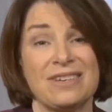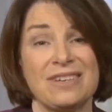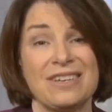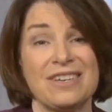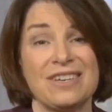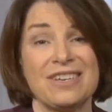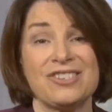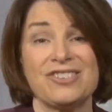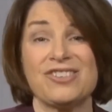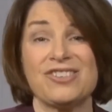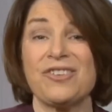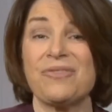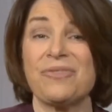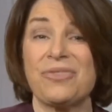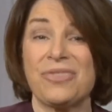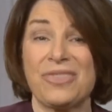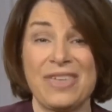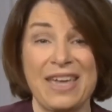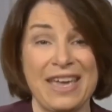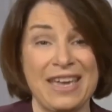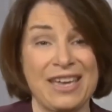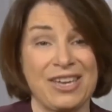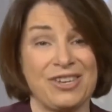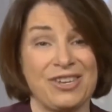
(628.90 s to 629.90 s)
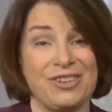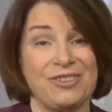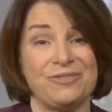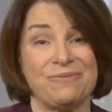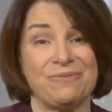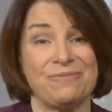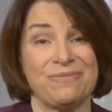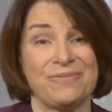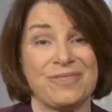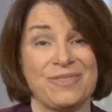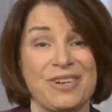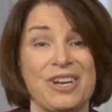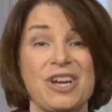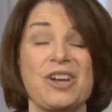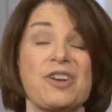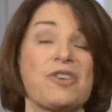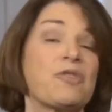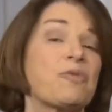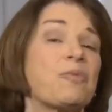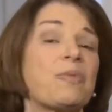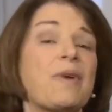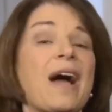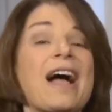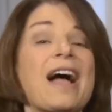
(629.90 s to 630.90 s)
So thank you.
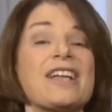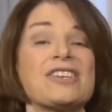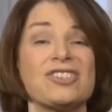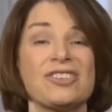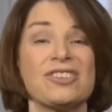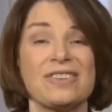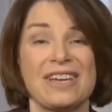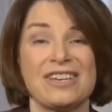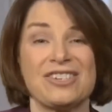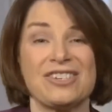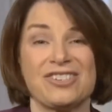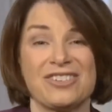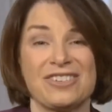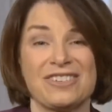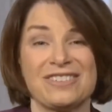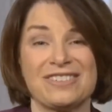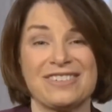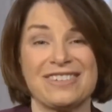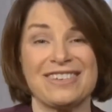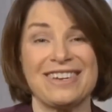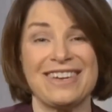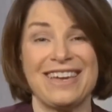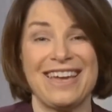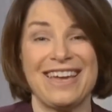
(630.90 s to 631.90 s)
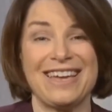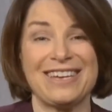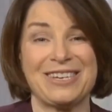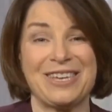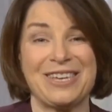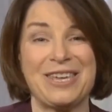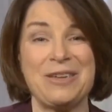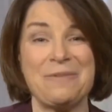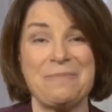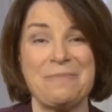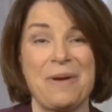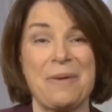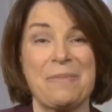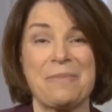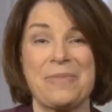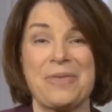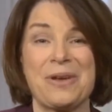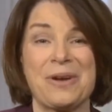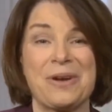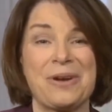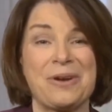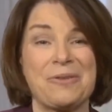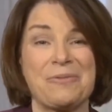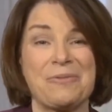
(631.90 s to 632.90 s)
Congratulations, and keep up
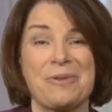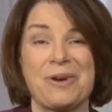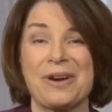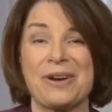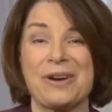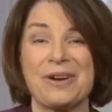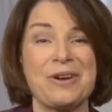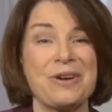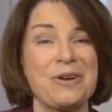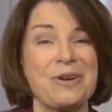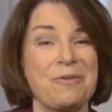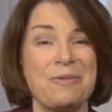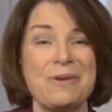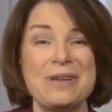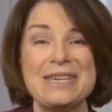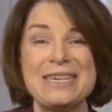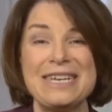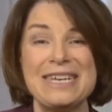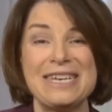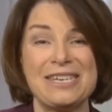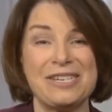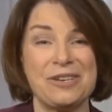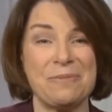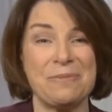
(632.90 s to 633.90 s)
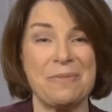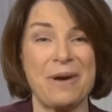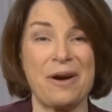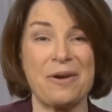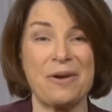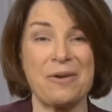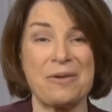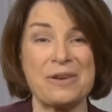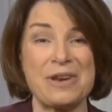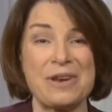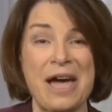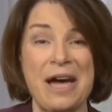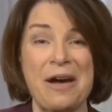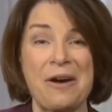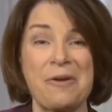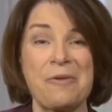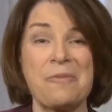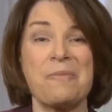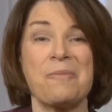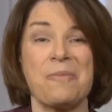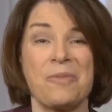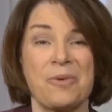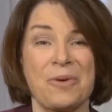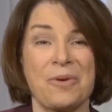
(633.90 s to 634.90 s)
the good work. We need you
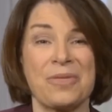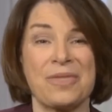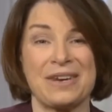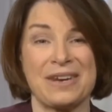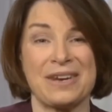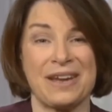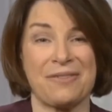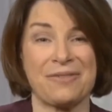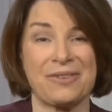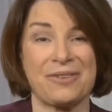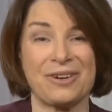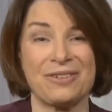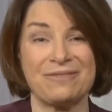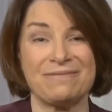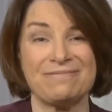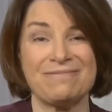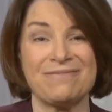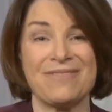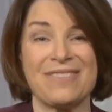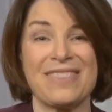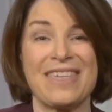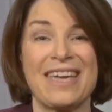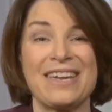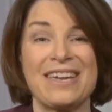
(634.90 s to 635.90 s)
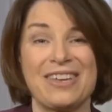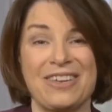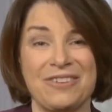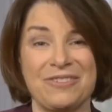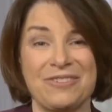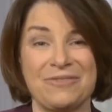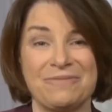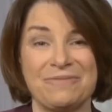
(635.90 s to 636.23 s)
now more than ever. Thank you.